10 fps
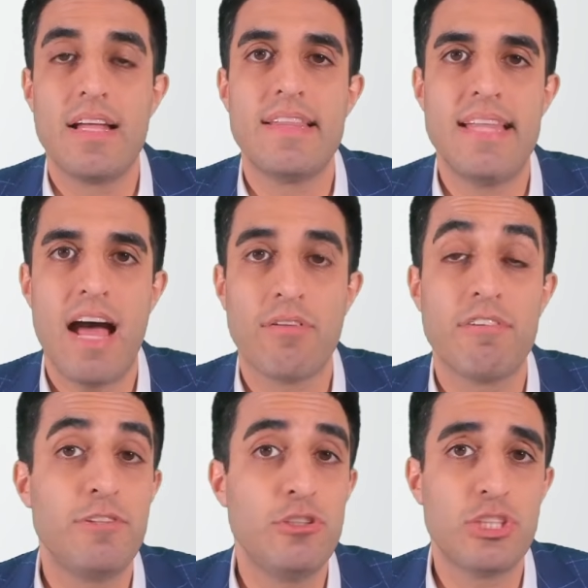Now, the
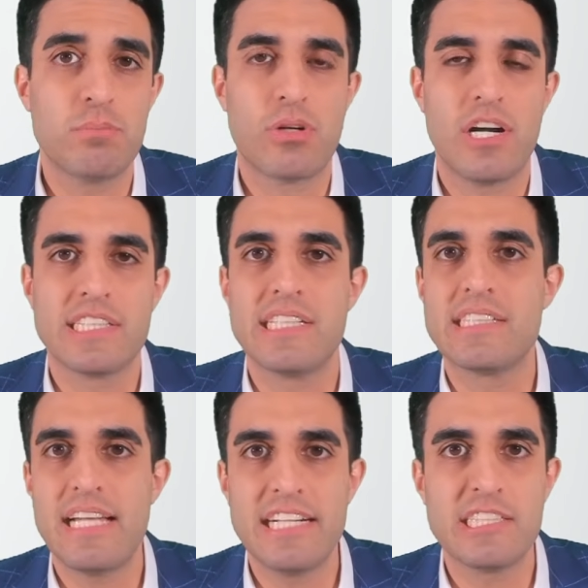fusion process
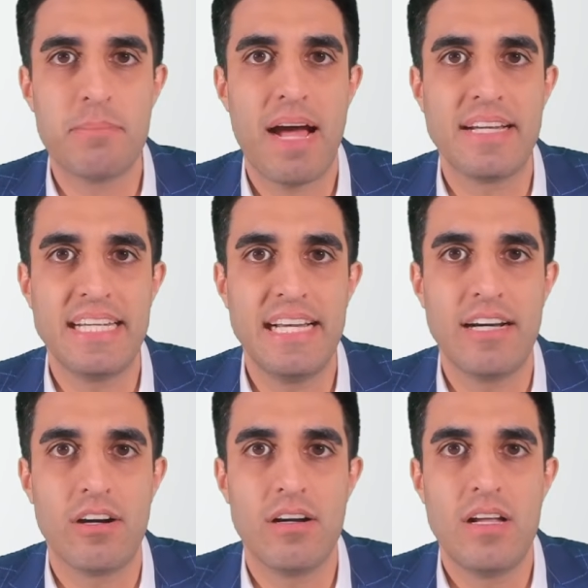takes about a
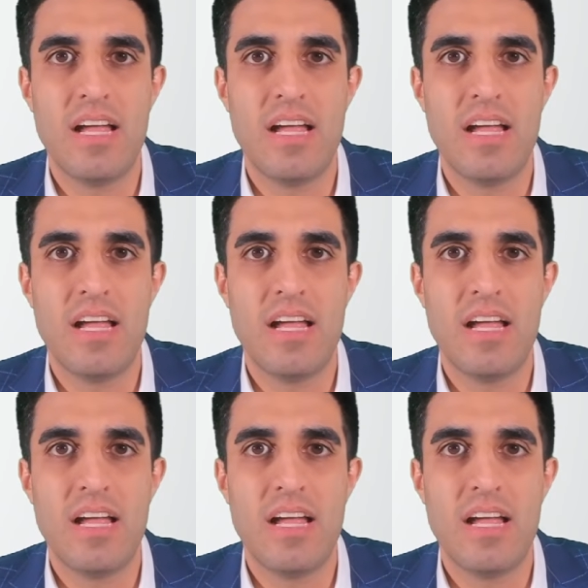year.